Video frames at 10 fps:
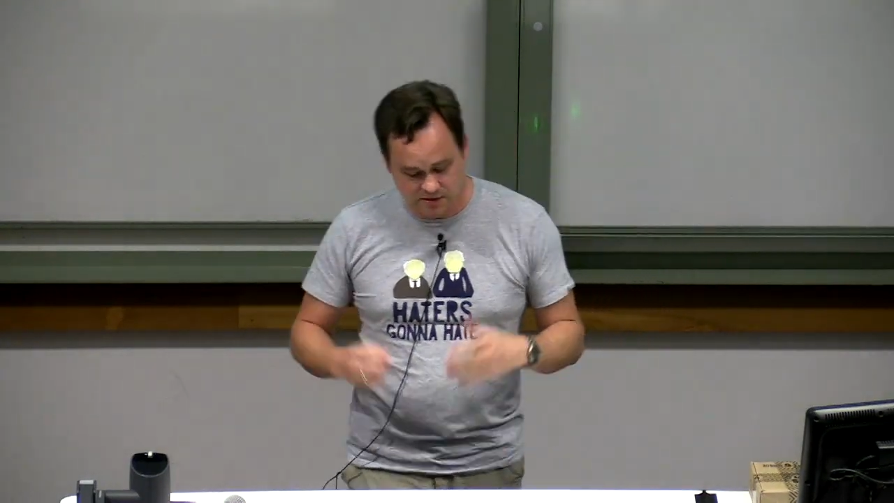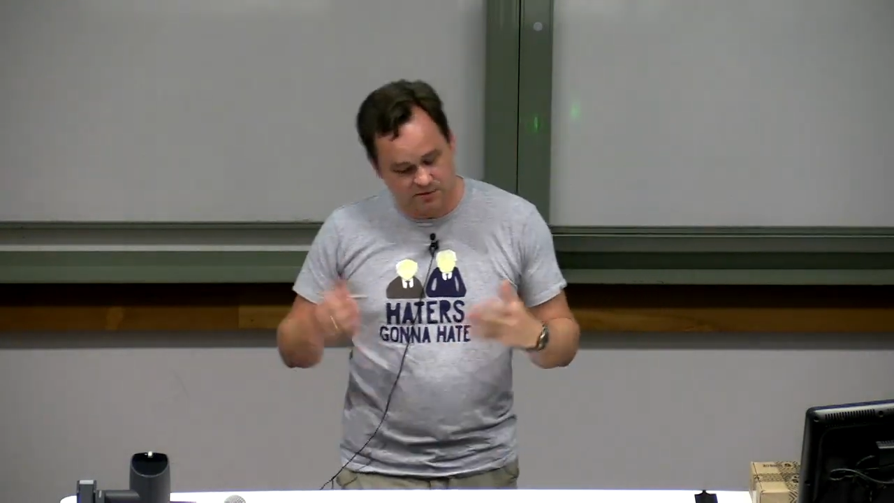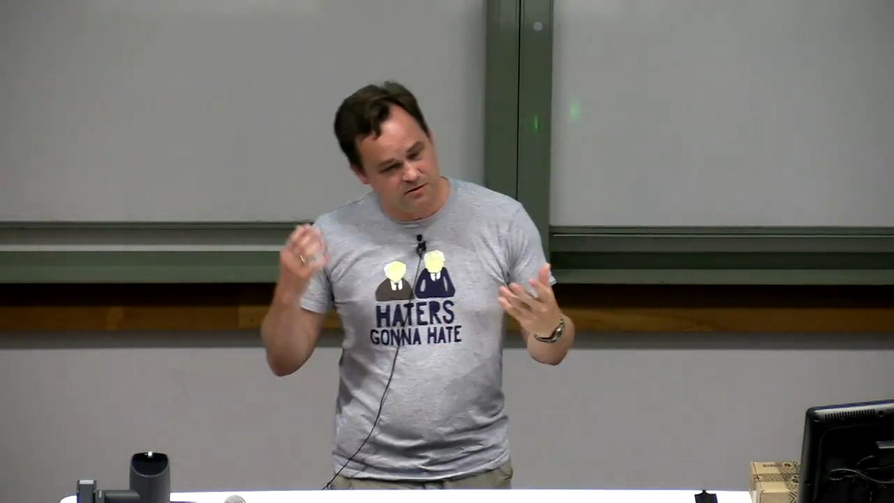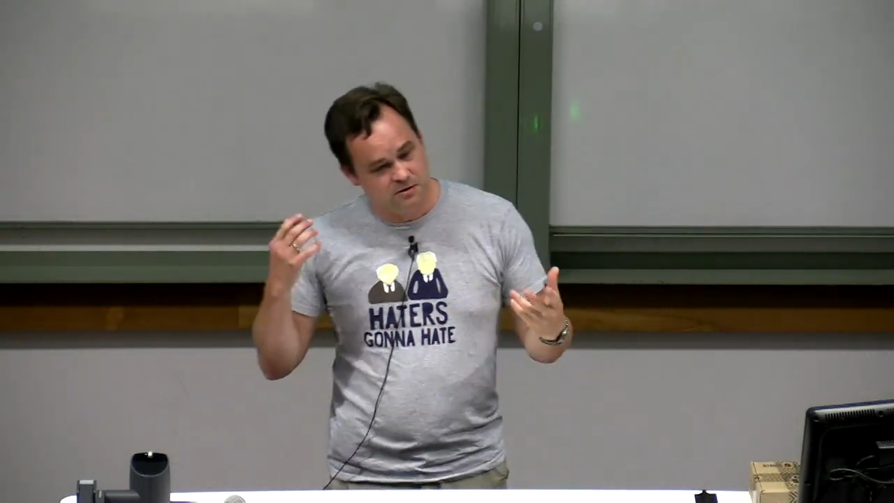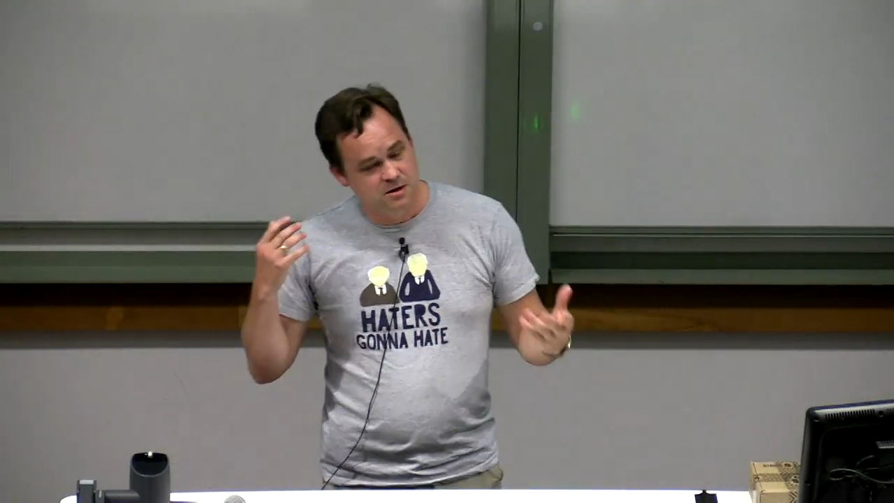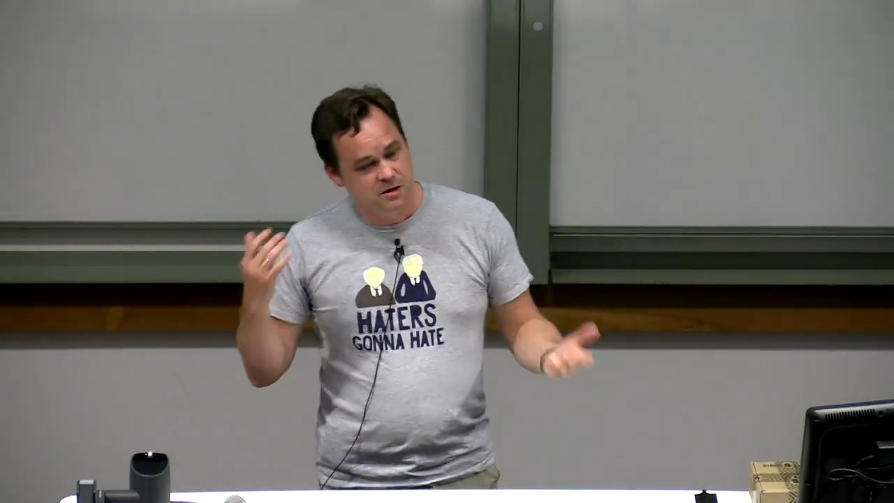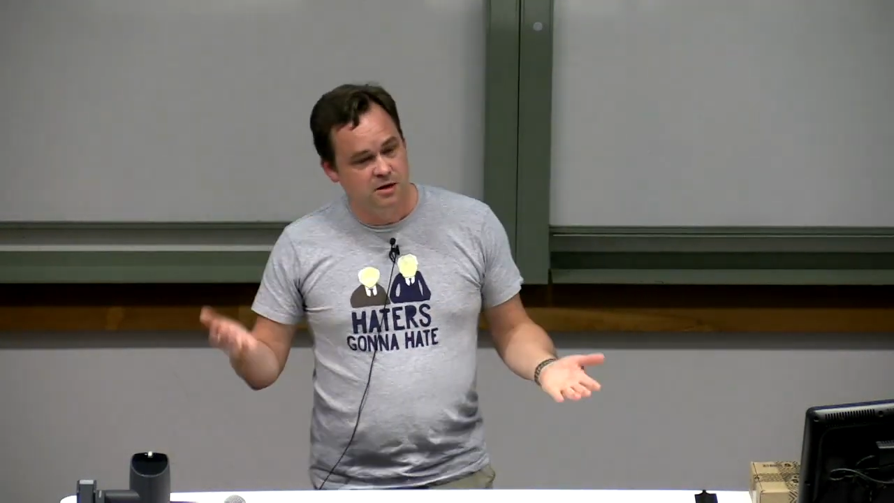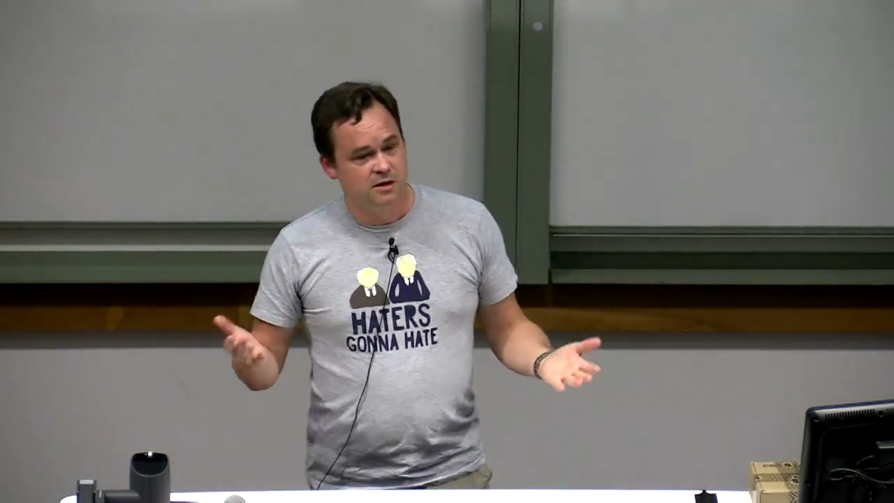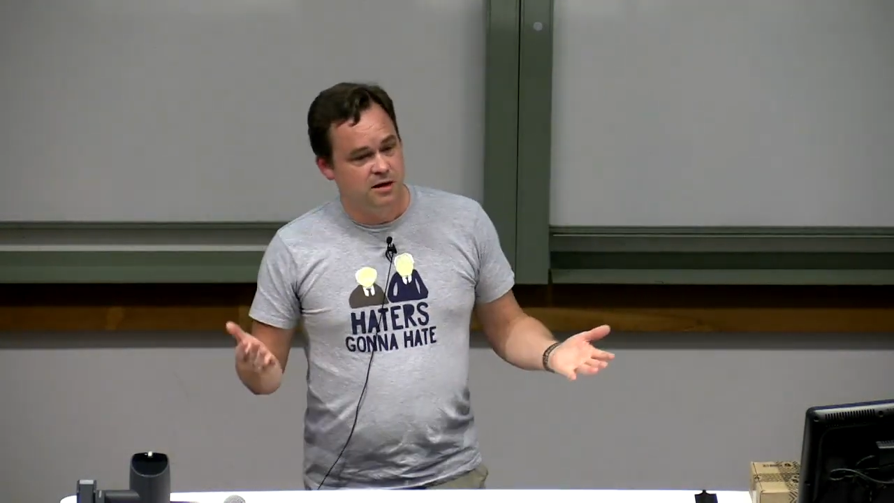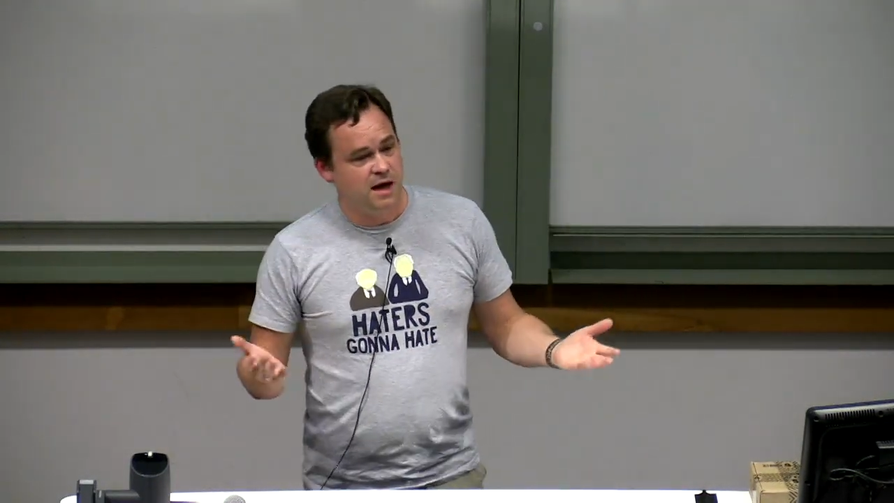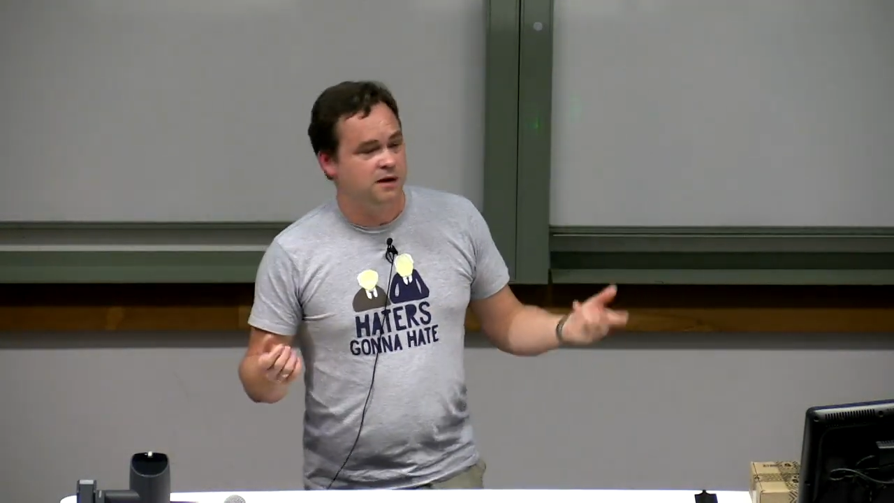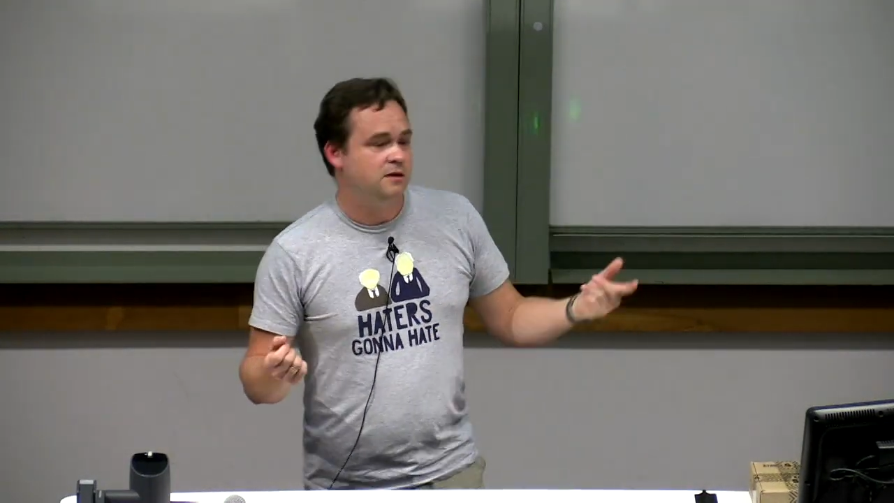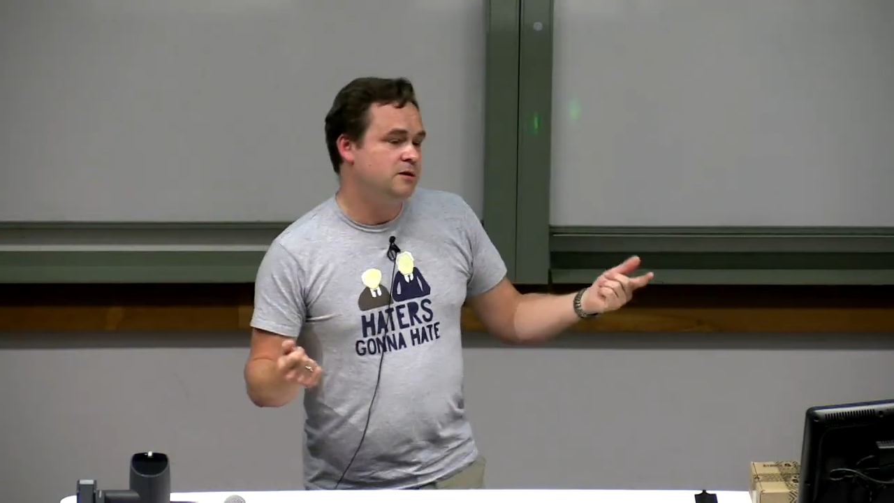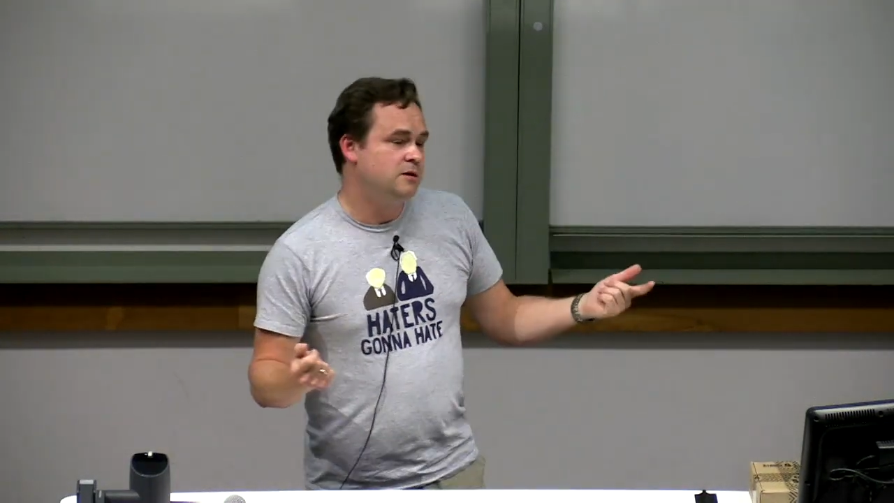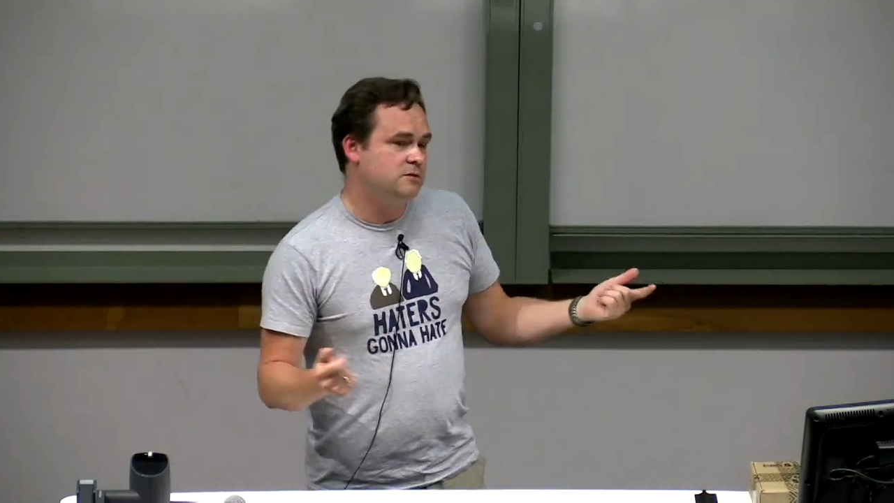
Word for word: And I thought, hey,